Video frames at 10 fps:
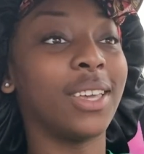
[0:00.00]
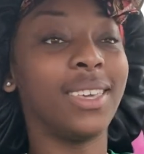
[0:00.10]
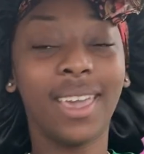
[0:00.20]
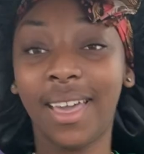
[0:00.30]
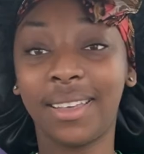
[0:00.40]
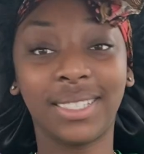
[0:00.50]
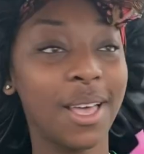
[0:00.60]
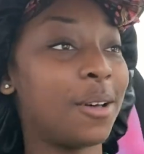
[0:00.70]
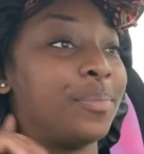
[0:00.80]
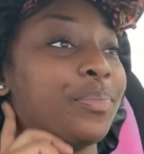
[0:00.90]
yeah,
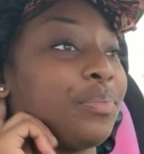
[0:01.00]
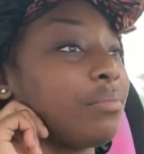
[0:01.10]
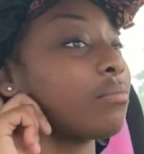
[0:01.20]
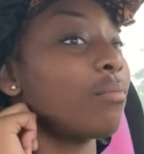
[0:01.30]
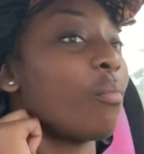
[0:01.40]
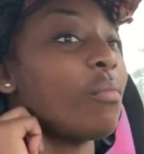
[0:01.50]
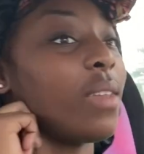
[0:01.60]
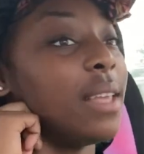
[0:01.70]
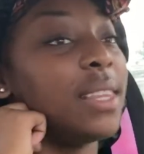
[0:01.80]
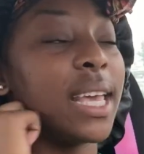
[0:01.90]
so
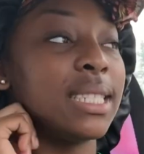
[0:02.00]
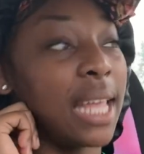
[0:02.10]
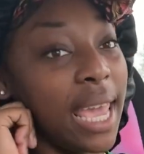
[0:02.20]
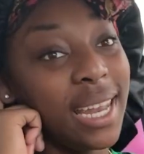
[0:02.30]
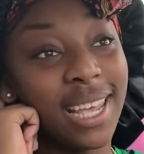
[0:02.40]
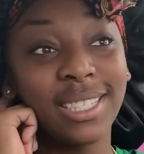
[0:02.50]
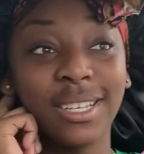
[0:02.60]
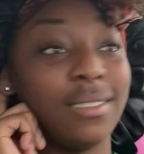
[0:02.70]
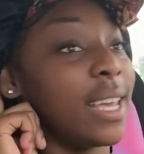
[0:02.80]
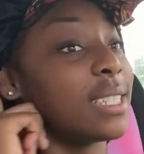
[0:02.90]
that's a
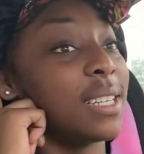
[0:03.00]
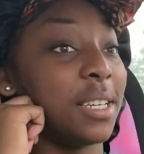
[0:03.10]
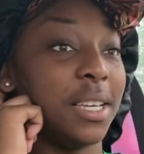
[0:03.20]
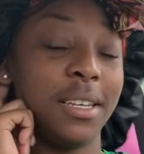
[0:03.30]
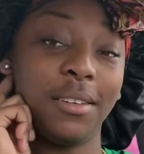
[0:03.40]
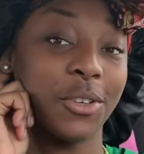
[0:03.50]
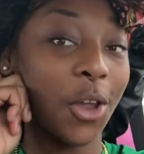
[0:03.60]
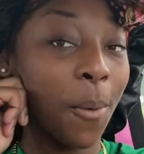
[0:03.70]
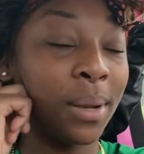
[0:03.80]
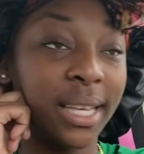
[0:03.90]
good, you
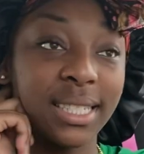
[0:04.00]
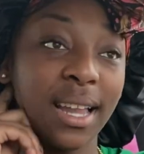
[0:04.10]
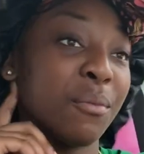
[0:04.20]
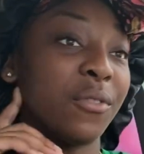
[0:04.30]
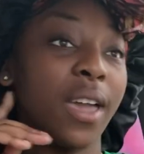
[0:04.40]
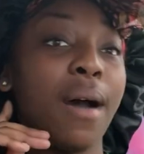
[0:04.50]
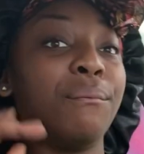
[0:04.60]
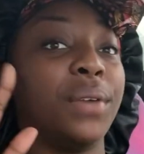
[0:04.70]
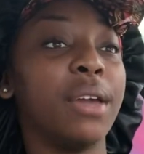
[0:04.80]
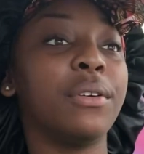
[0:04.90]
know, blessing. I'm
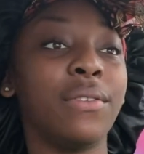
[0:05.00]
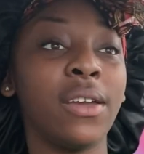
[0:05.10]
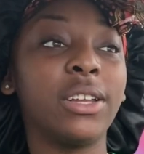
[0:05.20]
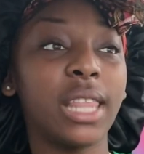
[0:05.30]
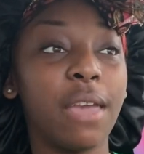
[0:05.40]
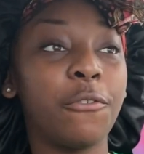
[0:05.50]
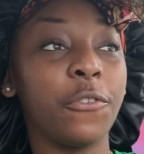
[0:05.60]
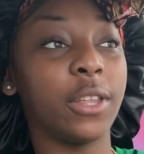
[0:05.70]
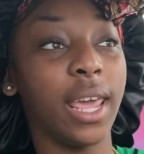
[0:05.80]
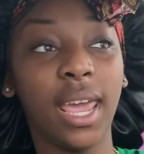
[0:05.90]
very, very thankful
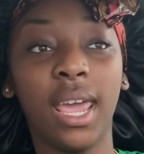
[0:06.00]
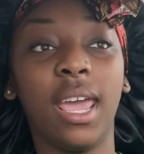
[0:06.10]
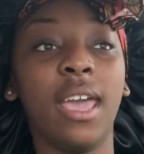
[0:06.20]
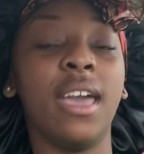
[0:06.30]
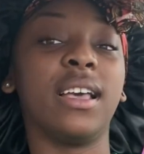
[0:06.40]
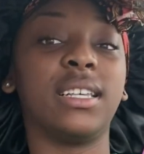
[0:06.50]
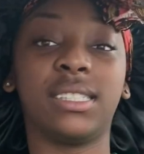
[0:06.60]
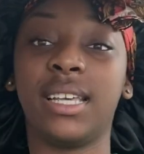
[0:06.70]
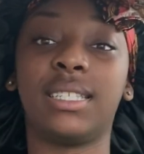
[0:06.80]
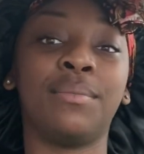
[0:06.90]
for that, cause
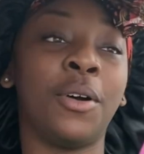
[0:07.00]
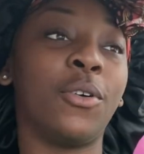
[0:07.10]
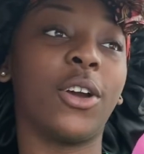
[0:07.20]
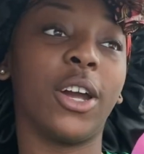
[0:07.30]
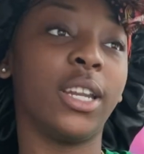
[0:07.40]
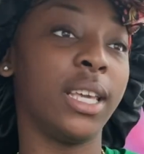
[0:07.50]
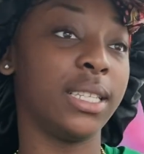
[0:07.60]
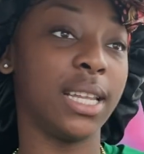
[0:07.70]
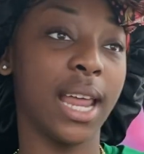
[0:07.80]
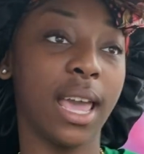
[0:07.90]
there's some more
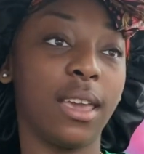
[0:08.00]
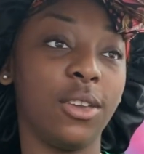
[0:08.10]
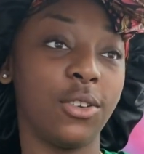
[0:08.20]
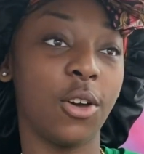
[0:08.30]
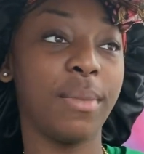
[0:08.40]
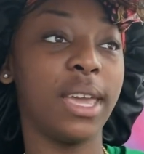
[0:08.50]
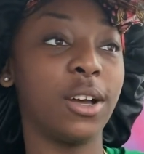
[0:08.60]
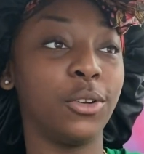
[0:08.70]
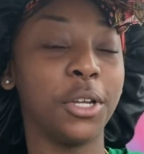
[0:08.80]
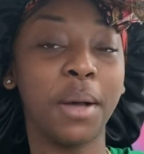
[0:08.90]
earnings that I can, you know, make
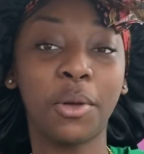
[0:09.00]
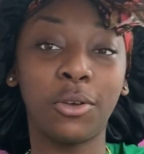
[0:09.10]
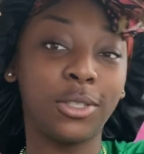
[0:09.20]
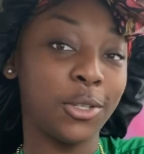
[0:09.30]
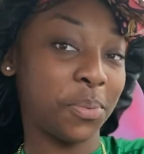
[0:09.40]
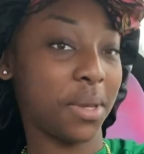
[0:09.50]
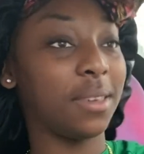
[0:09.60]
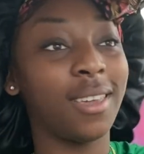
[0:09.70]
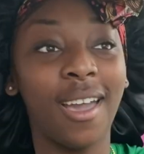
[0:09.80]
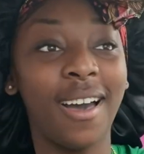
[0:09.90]
go dumb, go
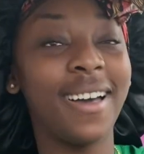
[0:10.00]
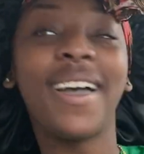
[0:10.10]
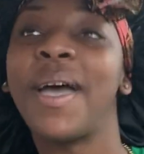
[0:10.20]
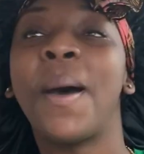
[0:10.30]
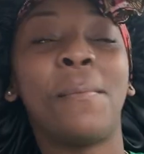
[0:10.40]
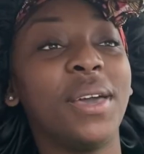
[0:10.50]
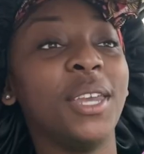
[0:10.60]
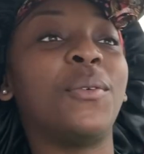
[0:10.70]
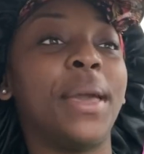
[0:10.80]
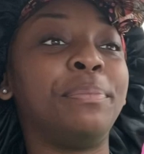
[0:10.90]
stupid, yeah. But
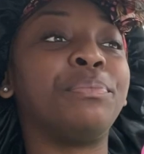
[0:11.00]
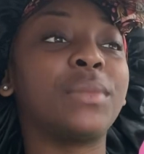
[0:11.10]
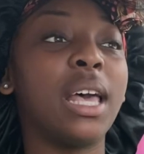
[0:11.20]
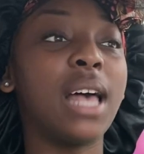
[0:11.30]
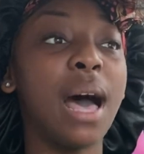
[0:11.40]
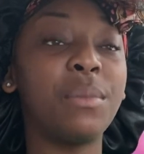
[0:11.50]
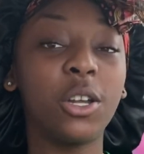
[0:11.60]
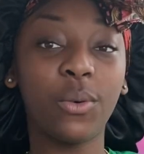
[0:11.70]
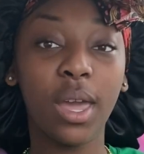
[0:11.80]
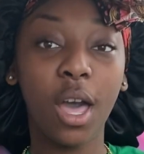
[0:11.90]
anyway, I'm on
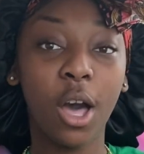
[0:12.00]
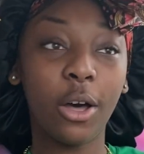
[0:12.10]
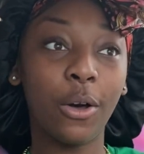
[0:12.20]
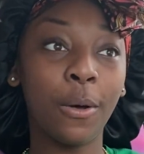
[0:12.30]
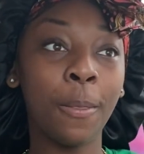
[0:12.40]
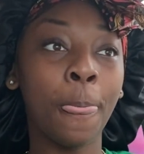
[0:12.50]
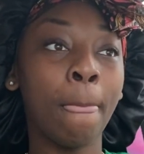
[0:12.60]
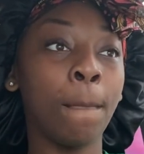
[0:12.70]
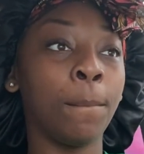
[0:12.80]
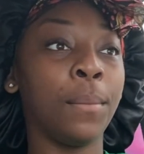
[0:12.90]
the way
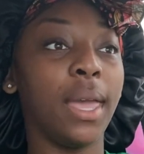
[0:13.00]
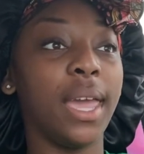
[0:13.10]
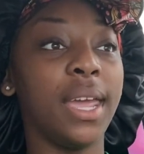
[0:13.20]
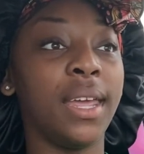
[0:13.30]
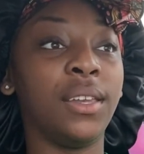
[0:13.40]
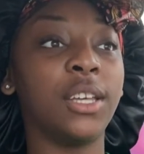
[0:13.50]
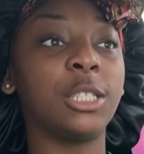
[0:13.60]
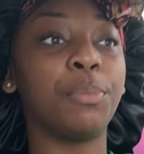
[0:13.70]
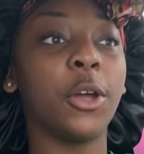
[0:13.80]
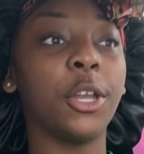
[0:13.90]
home, and
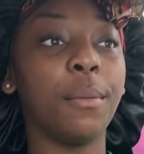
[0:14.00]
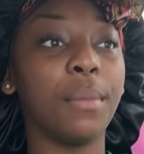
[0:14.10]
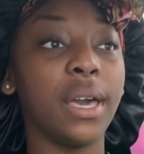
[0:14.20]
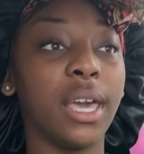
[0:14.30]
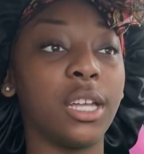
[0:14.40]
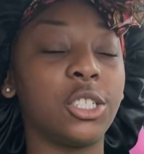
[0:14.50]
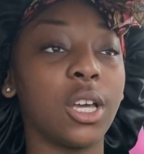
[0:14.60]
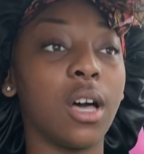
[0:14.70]
this pretty much